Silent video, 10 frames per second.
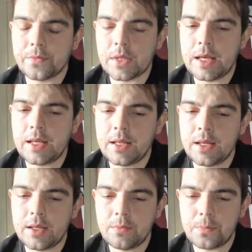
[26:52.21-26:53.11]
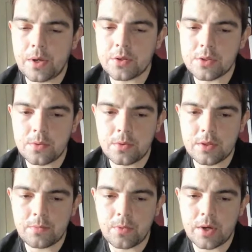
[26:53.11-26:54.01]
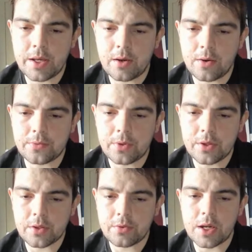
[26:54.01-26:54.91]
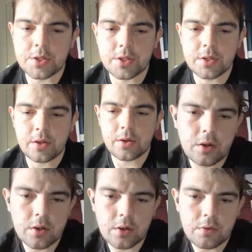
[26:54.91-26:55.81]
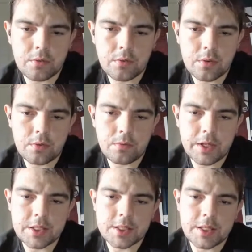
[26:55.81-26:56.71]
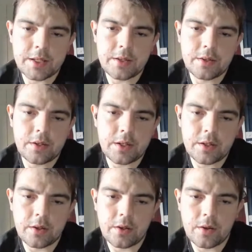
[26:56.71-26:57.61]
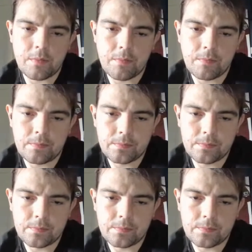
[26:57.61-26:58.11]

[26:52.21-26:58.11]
He passed away after a crash at raced it and